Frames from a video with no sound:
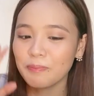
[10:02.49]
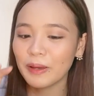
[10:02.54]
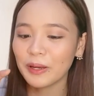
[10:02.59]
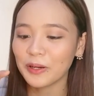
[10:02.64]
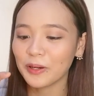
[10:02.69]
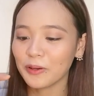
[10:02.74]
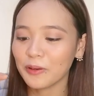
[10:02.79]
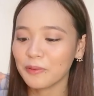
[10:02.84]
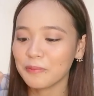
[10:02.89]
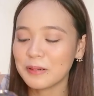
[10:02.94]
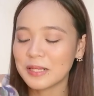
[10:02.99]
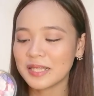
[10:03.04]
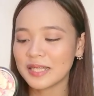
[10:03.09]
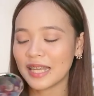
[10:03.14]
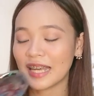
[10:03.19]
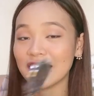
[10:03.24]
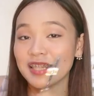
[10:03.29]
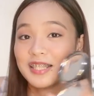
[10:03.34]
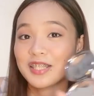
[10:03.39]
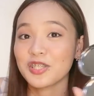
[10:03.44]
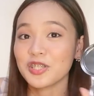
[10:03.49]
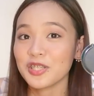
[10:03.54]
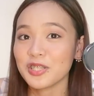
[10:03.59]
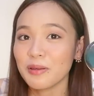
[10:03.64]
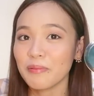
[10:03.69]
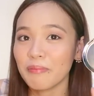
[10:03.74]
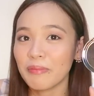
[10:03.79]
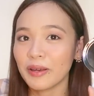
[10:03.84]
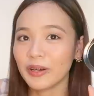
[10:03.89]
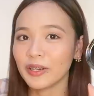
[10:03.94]
pero basta, it's just
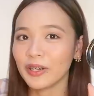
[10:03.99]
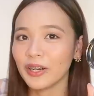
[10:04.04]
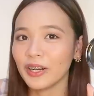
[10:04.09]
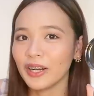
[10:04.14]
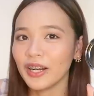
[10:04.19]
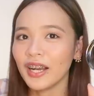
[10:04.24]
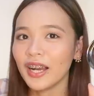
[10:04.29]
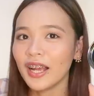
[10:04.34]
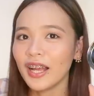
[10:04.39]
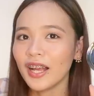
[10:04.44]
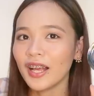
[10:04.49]
a mirror.